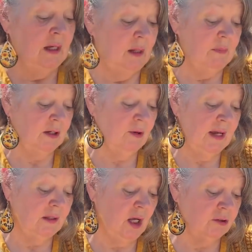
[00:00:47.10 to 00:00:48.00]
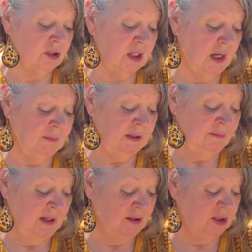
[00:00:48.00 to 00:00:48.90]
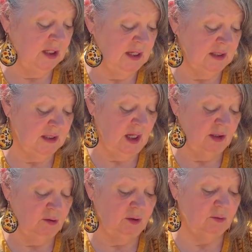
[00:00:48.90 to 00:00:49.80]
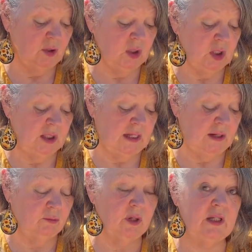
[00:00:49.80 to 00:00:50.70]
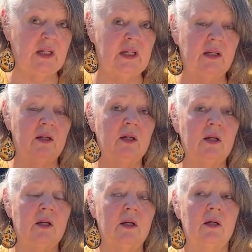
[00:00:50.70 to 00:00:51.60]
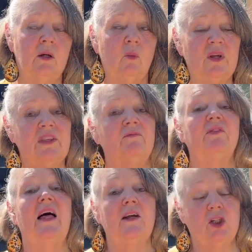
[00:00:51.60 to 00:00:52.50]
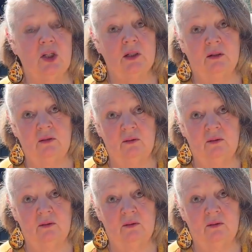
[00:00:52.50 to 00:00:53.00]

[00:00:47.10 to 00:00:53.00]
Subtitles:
My granddaughter's coming and she is not doing real good at reading with inflection.